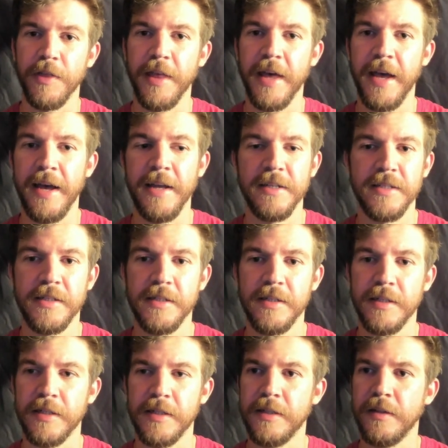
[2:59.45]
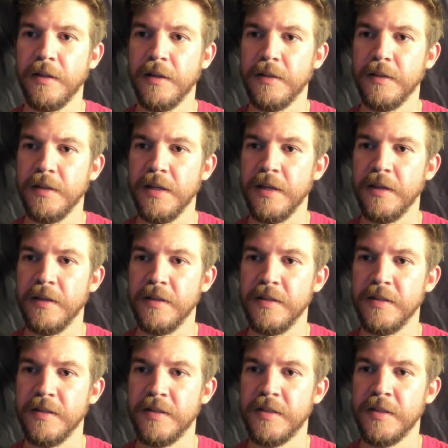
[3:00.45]
that
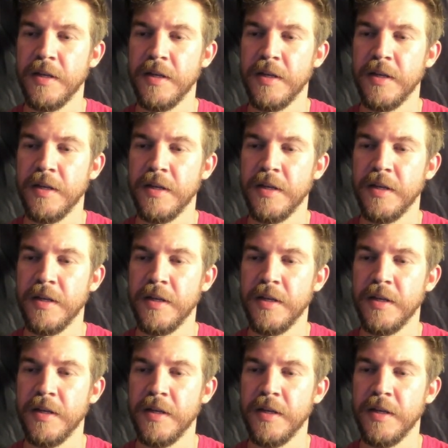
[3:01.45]
is